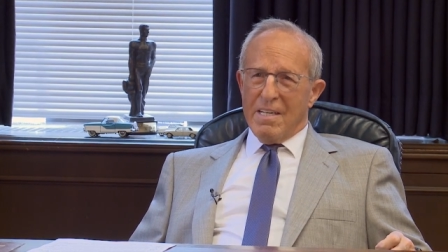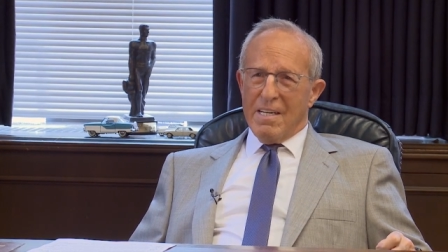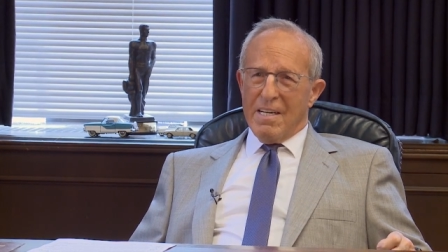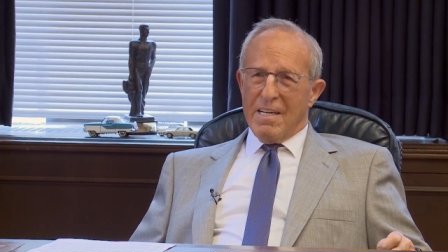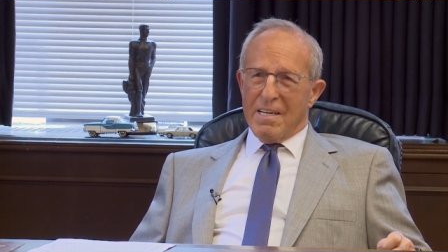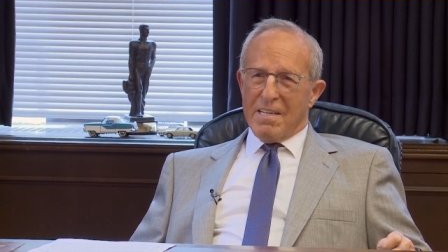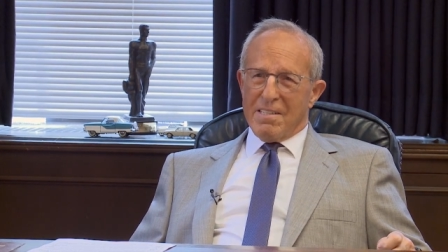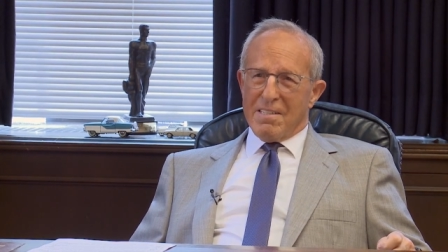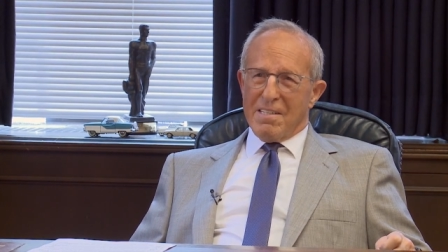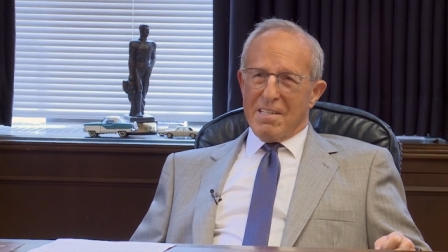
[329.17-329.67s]

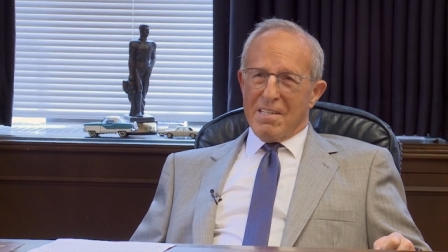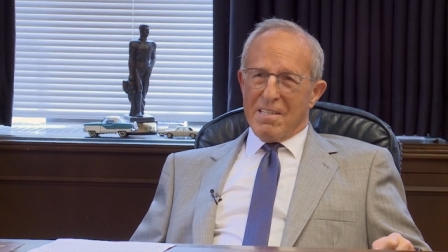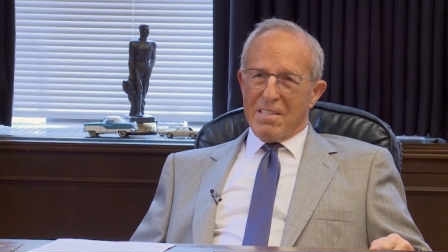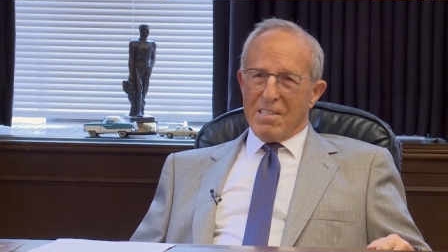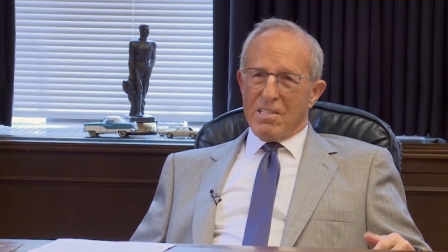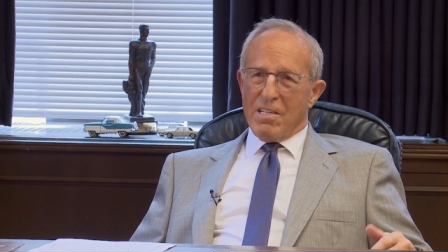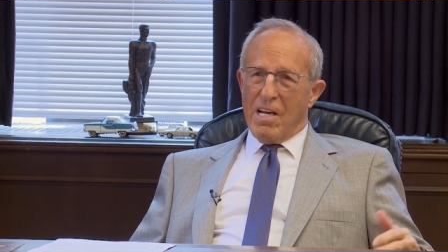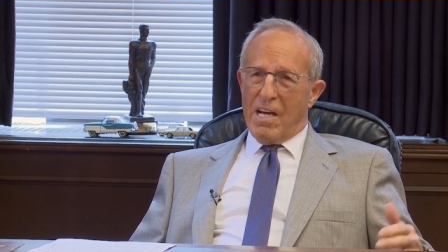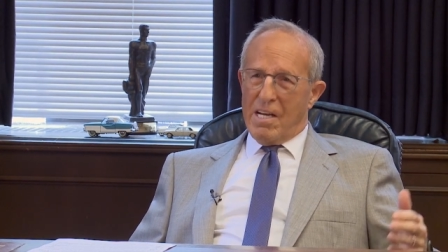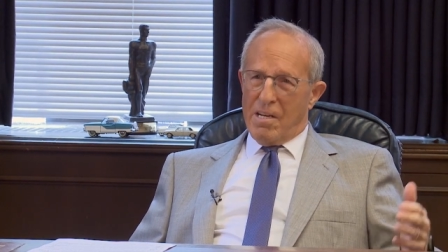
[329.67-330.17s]
And,
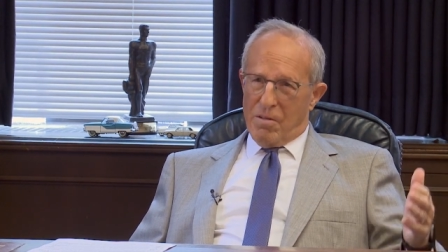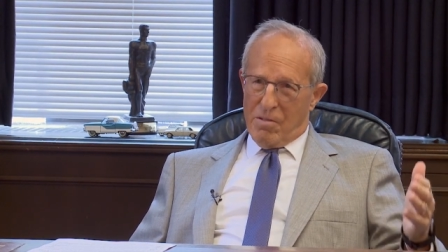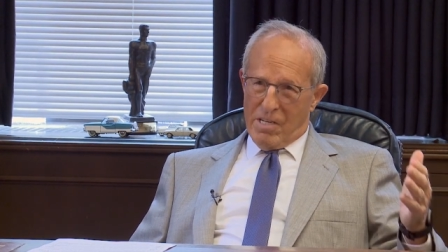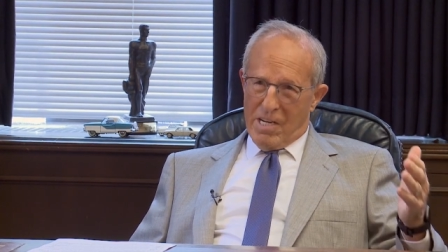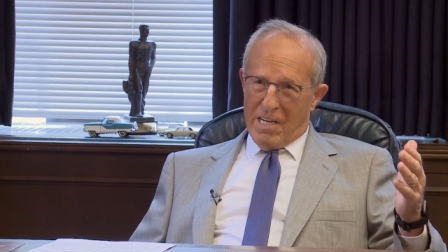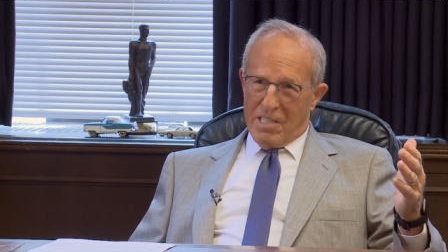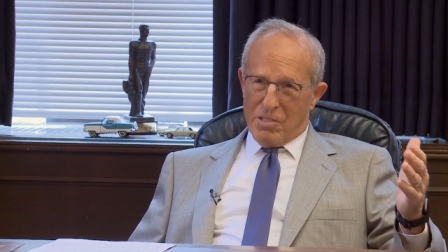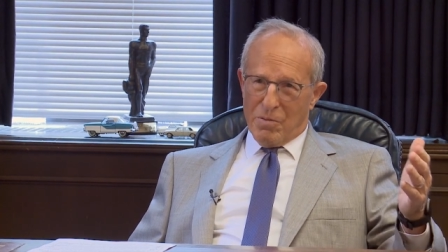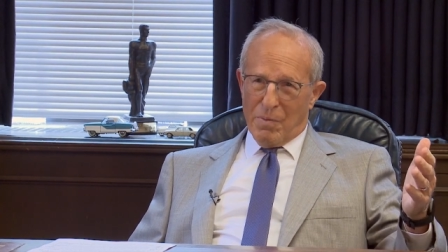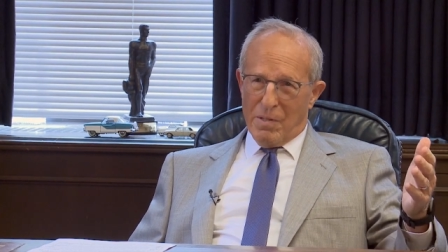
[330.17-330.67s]
uh, and
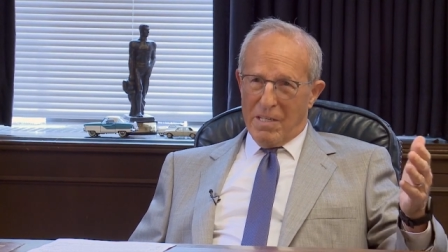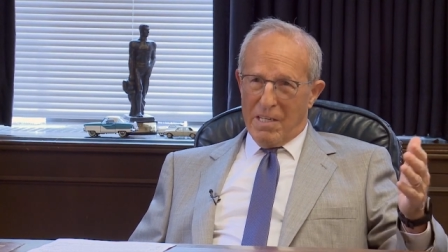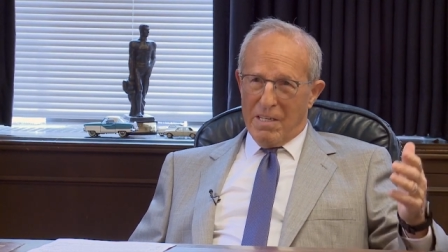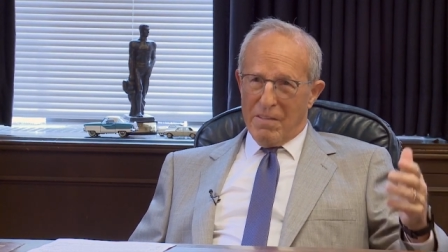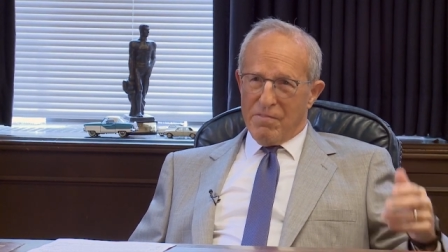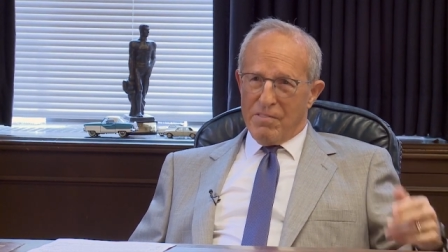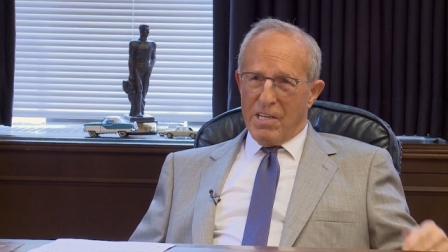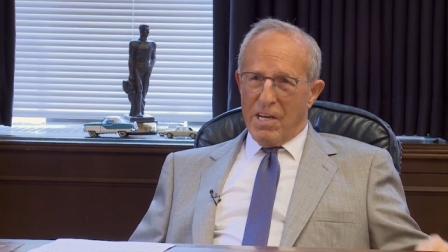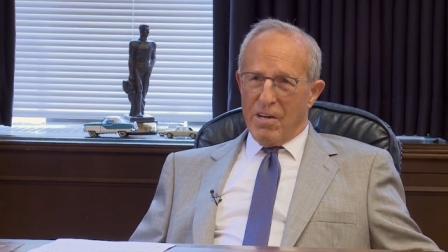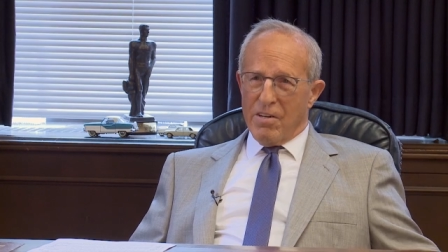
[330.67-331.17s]
yes, we
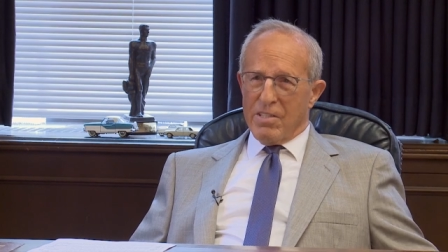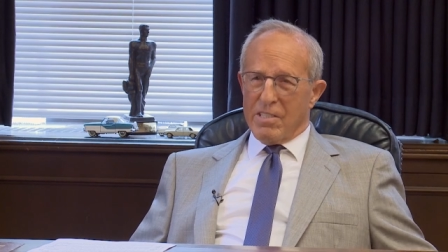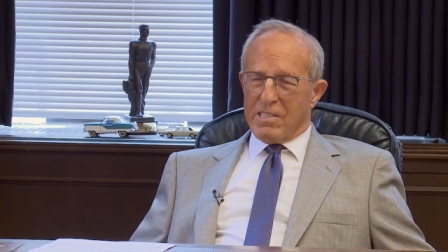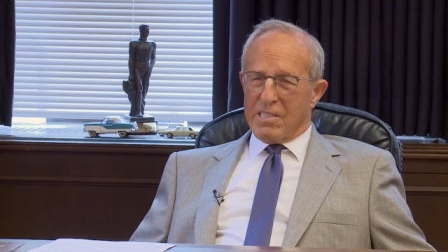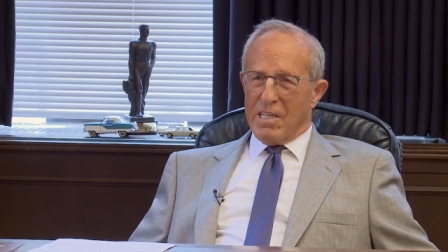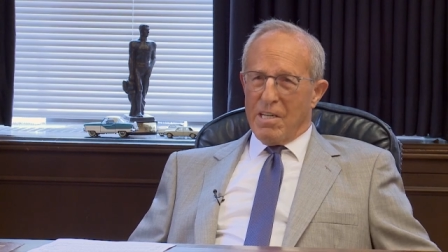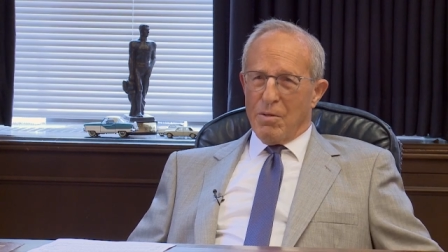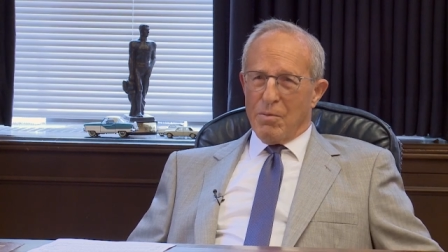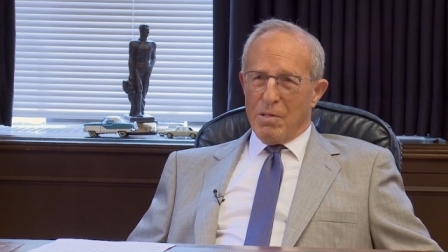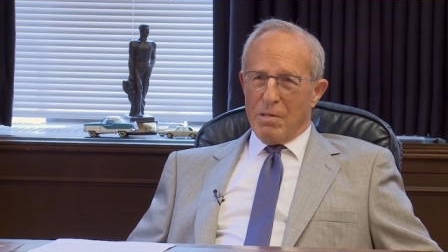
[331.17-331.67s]
lived there
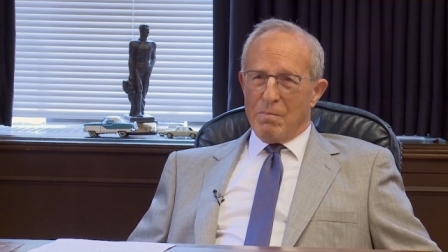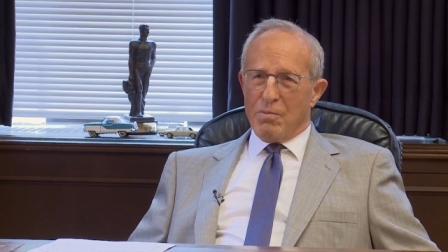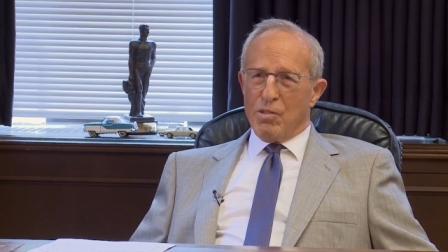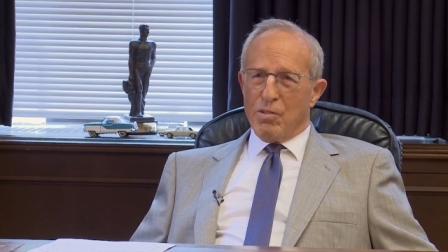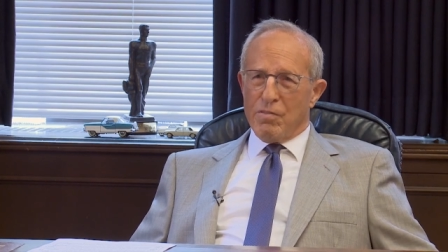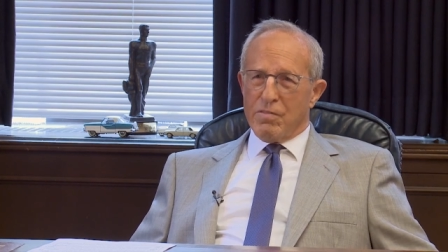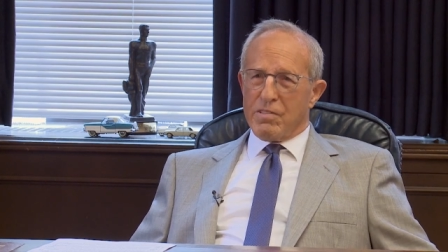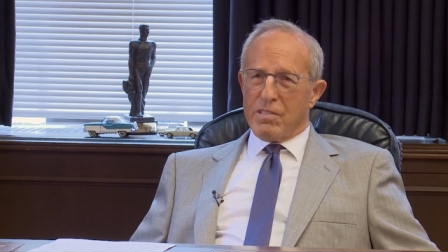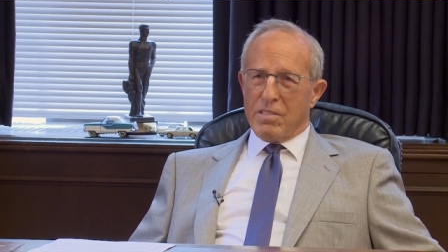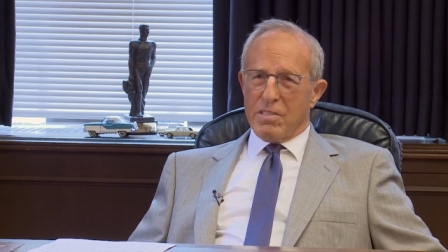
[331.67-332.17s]
until we
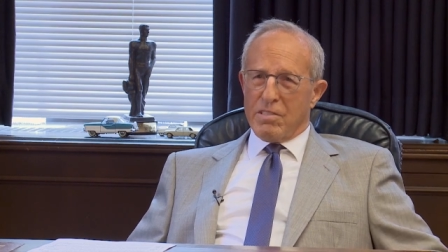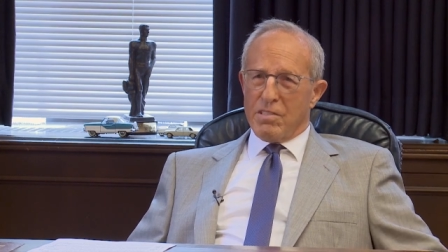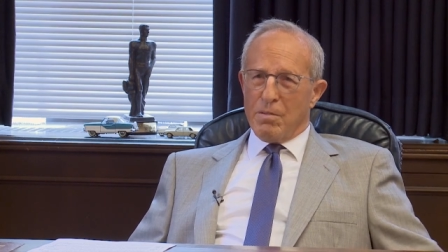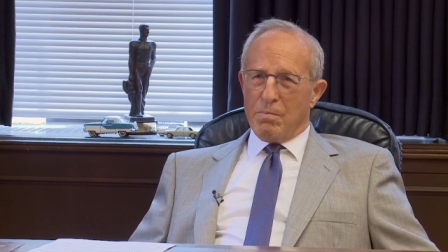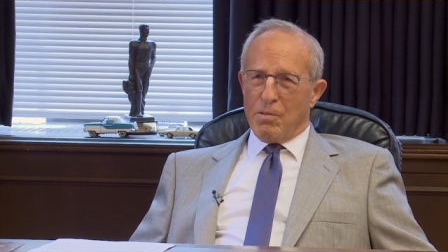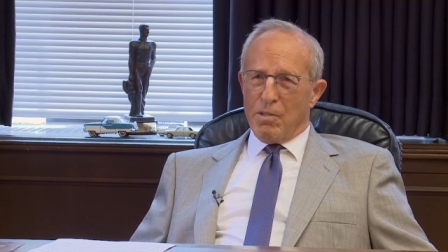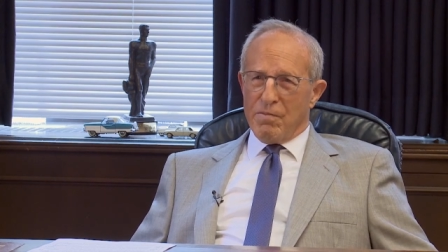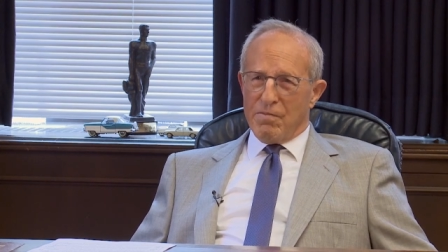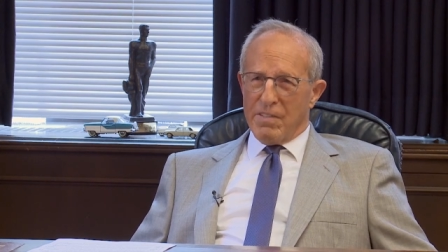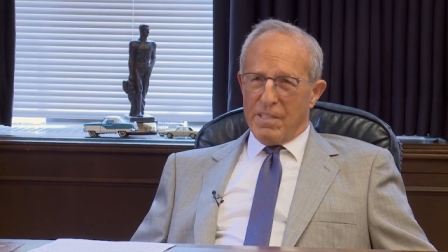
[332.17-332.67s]
moved to, to,
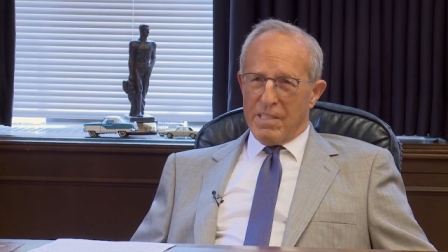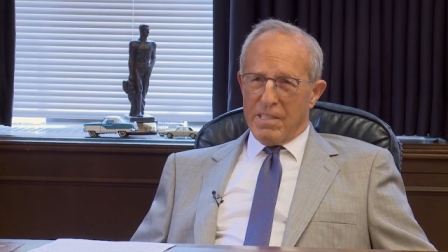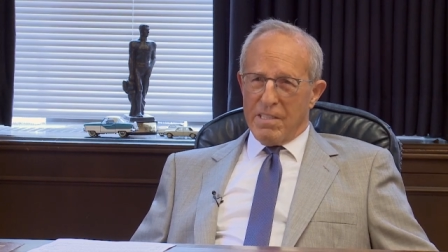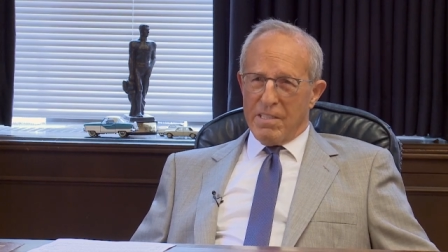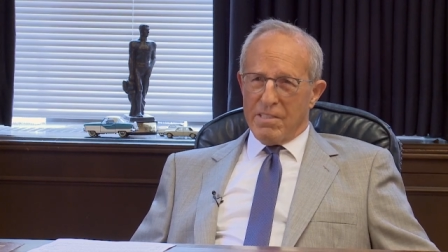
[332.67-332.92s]
Bloomfield